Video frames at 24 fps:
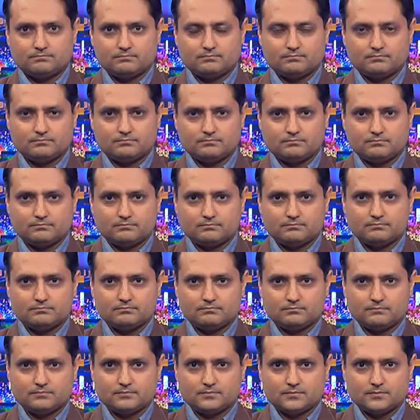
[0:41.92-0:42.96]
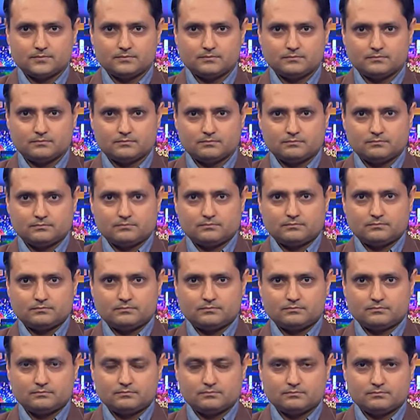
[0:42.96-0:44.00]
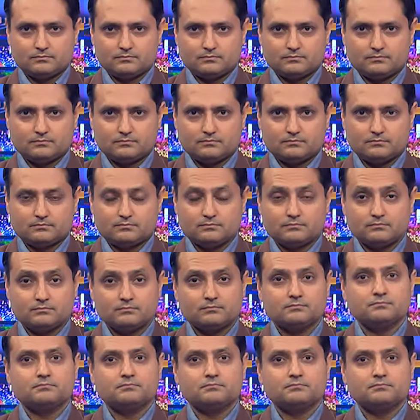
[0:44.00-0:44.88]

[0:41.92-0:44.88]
The person shown says nothing.